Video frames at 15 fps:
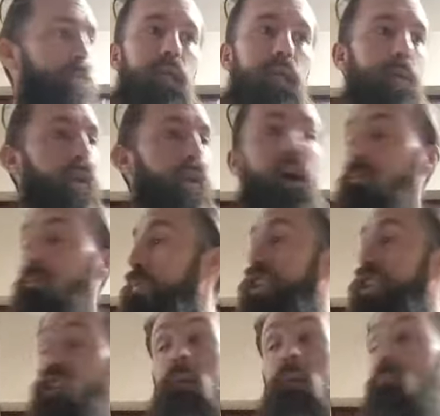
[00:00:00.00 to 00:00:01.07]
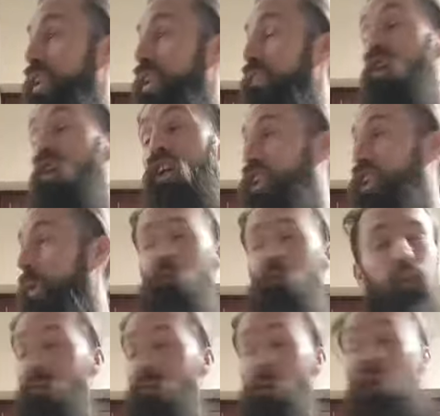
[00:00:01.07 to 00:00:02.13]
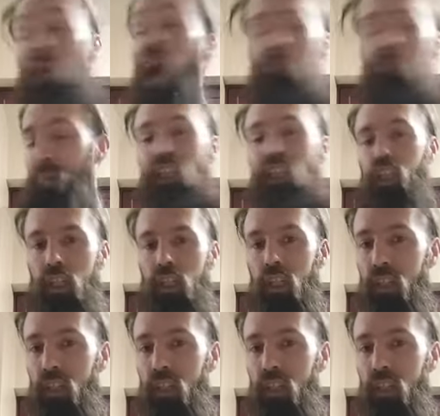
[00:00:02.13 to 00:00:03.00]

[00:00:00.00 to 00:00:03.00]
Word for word: B block, bitch. The motherfucker's coming for every block, bitch.